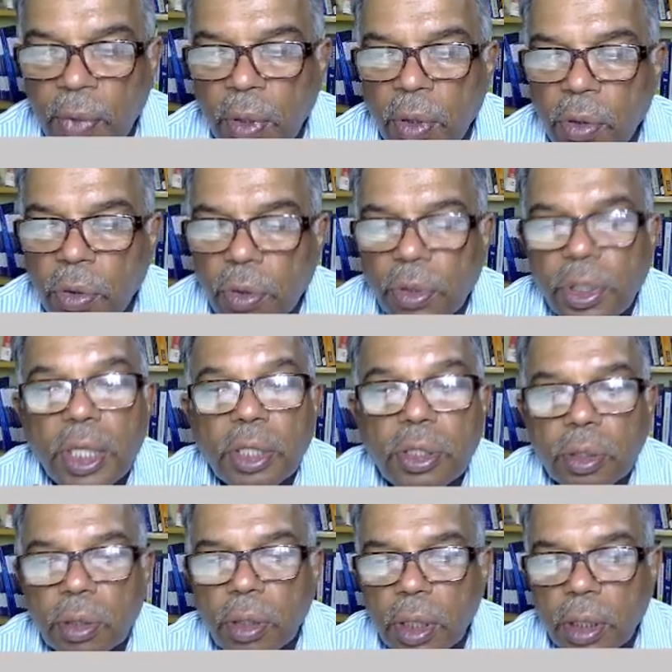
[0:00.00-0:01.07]
So
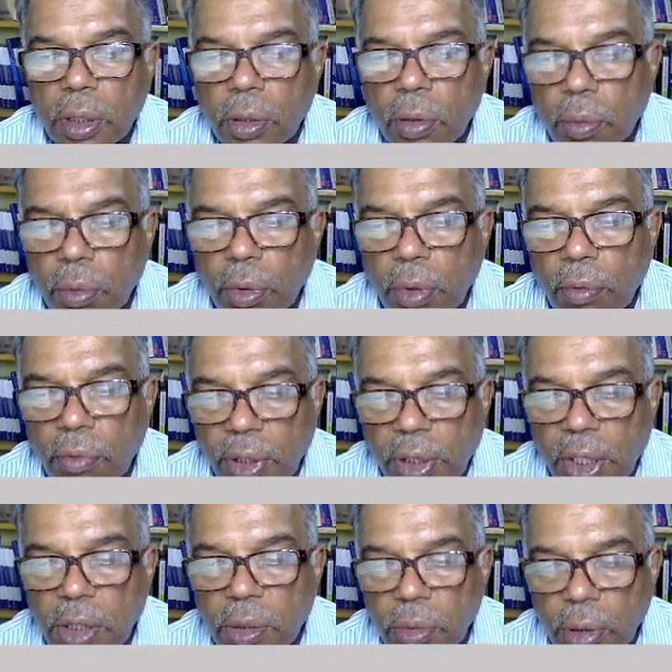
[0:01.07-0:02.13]
with
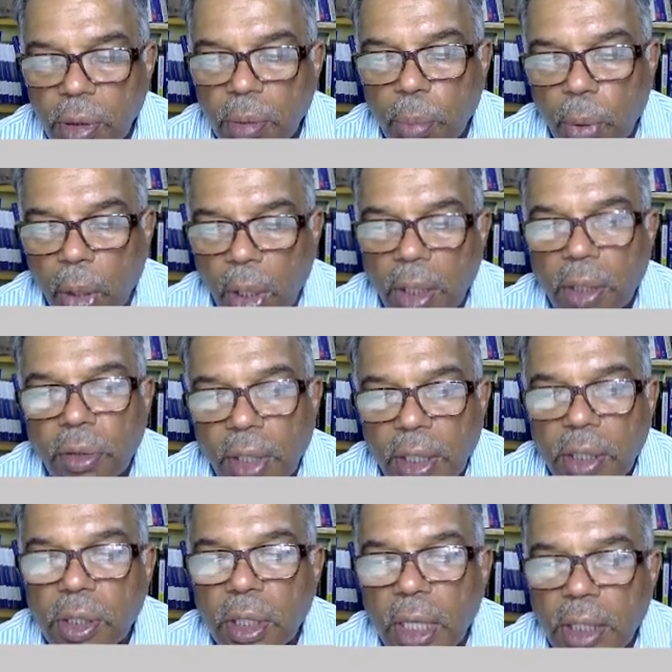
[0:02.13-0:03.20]
these important
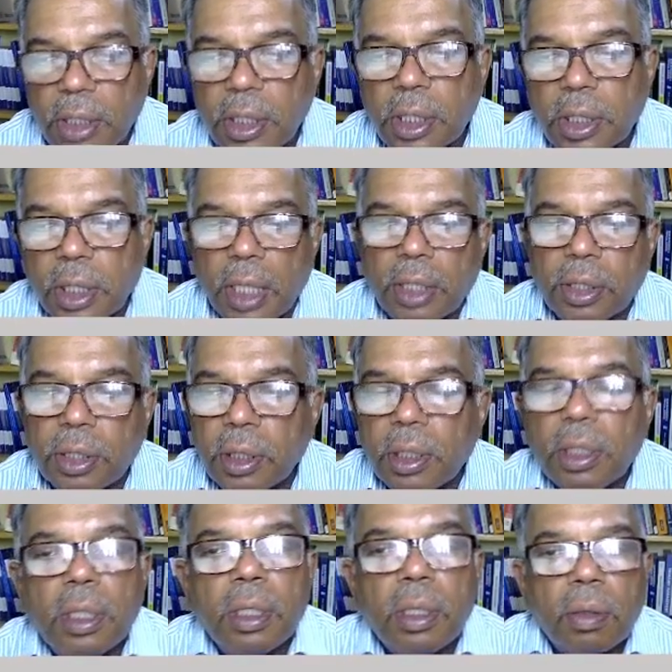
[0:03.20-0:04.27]
things, let's discuss
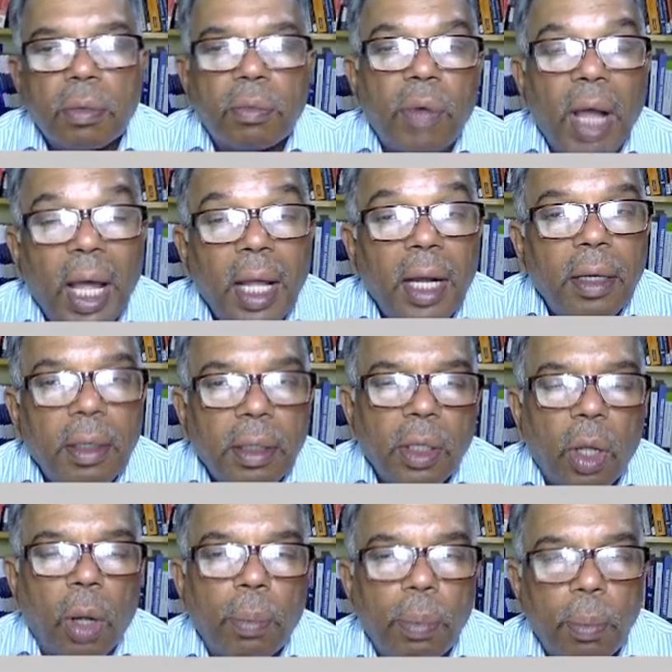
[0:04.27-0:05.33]
where
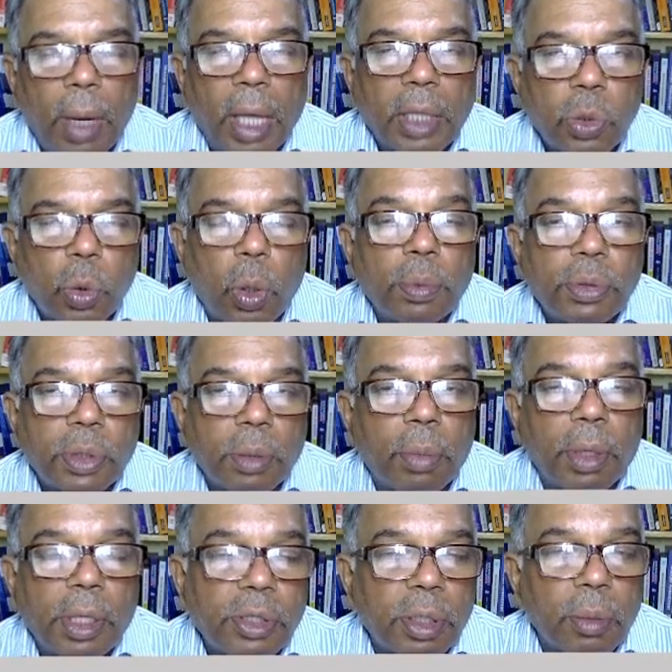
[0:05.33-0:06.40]
the Black-Scholes option
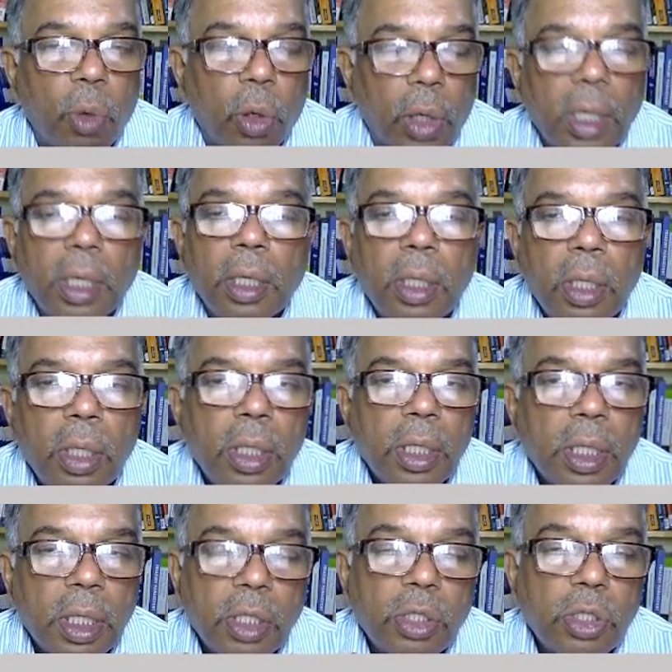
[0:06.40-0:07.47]
pricing model
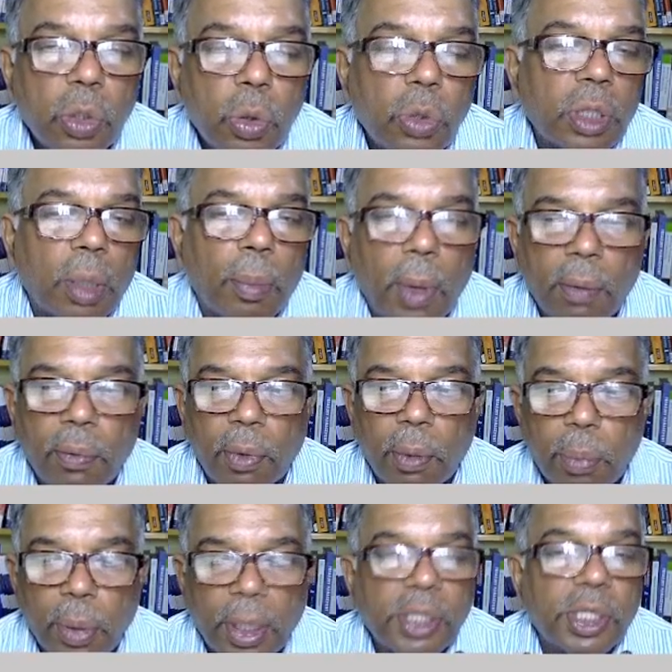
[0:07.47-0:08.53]
is used apart from
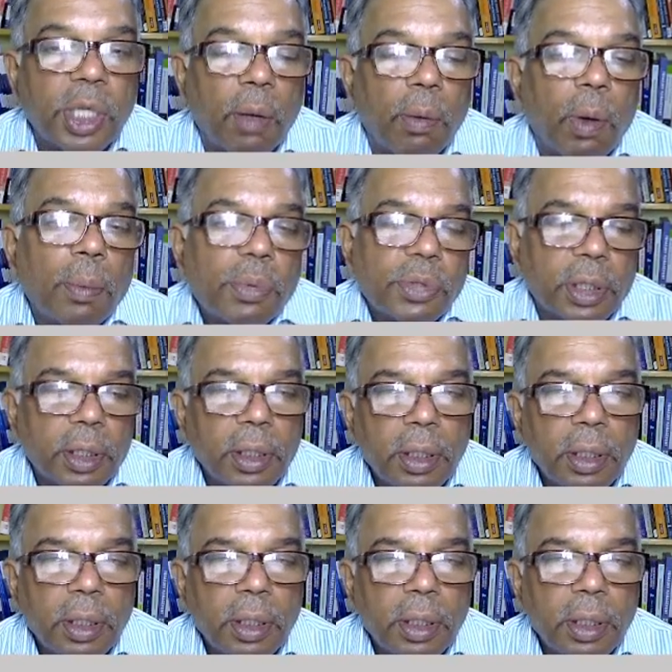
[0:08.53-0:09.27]
pricing of option.